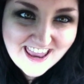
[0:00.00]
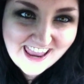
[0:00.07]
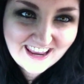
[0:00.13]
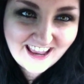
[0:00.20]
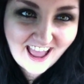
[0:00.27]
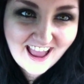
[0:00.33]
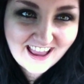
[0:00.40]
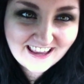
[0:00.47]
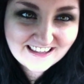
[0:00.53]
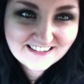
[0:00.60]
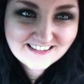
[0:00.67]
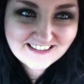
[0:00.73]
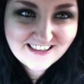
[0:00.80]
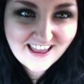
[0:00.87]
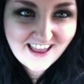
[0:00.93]
Hey
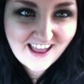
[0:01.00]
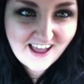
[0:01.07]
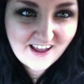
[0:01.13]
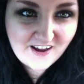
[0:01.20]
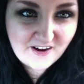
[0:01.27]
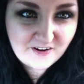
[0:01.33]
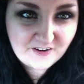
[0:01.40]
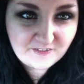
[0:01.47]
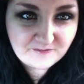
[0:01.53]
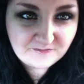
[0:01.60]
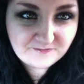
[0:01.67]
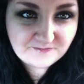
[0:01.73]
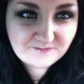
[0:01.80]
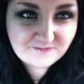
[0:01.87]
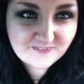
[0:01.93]
guys,
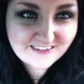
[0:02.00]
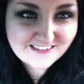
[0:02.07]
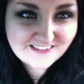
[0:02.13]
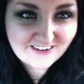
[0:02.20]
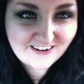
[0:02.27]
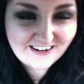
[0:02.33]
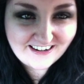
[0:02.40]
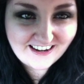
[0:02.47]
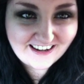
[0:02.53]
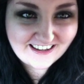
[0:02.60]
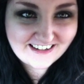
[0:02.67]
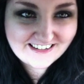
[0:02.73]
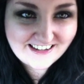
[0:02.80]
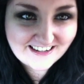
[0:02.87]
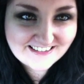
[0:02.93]
sorry, I
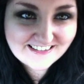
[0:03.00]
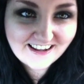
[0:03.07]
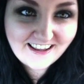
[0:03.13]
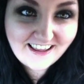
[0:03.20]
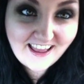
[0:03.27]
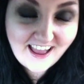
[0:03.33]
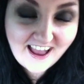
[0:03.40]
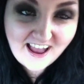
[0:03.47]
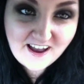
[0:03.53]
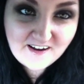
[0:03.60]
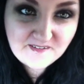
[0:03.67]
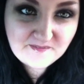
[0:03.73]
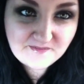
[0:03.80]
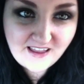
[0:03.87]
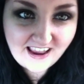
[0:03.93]
got a text.
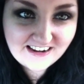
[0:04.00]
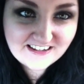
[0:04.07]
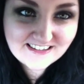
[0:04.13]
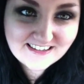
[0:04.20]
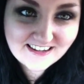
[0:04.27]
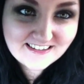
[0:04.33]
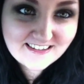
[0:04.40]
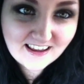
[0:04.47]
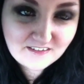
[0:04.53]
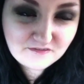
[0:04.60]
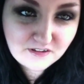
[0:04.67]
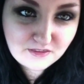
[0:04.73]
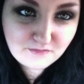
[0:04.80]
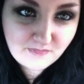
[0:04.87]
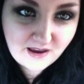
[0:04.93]
I just got done
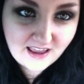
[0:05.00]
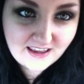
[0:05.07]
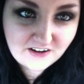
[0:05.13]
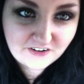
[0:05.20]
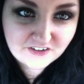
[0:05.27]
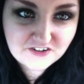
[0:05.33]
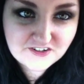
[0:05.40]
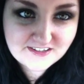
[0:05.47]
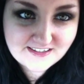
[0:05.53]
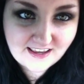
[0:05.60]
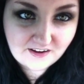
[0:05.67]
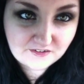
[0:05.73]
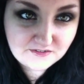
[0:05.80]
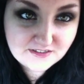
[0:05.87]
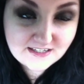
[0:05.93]
with my
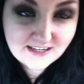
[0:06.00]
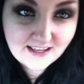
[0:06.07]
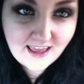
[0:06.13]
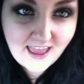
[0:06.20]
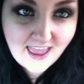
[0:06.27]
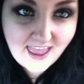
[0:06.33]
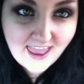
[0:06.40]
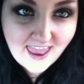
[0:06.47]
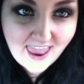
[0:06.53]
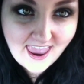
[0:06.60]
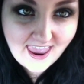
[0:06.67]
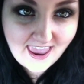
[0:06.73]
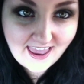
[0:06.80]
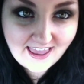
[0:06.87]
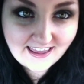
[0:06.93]
ultrasound,
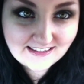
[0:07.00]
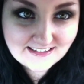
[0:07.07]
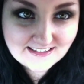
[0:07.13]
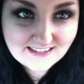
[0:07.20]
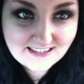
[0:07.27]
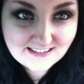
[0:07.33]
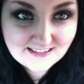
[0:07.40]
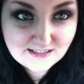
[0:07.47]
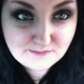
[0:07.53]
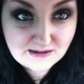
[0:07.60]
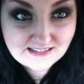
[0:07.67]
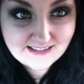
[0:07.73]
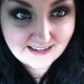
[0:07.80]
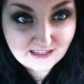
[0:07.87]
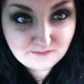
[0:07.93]
and this is
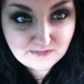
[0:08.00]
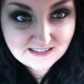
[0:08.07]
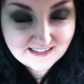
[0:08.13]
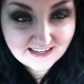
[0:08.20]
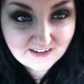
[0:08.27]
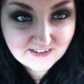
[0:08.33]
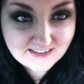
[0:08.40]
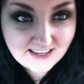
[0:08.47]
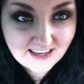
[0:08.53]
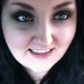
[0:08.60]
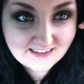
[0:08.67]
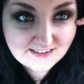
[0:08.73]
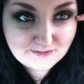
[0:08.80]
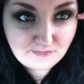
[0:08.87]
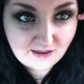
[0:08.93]
my second mid-cycle
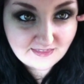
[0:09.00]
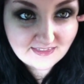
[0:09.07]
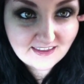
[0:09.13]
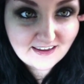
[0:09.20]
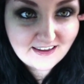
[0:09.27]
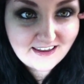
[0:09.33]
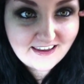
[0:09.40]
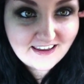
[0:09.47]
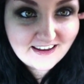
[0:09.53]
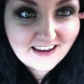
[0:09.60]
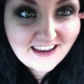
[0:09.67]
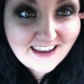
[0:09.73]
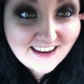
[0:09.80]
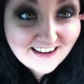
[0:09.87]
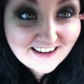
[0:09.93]
scan this month,
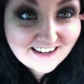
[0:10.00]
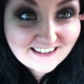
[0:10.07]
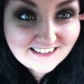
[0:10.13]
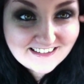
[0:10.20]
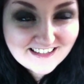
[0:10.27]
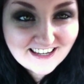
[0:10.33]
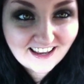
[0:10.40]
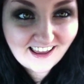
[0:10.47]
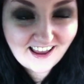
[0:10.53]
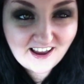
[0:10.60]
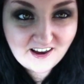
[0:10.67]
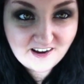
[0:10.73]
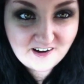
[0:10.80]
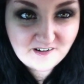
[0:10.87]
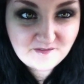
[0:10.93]
and
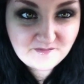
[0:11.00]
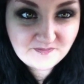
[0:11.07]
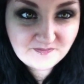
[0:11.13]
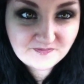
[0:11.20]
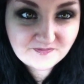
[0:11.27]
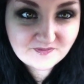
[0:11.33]
I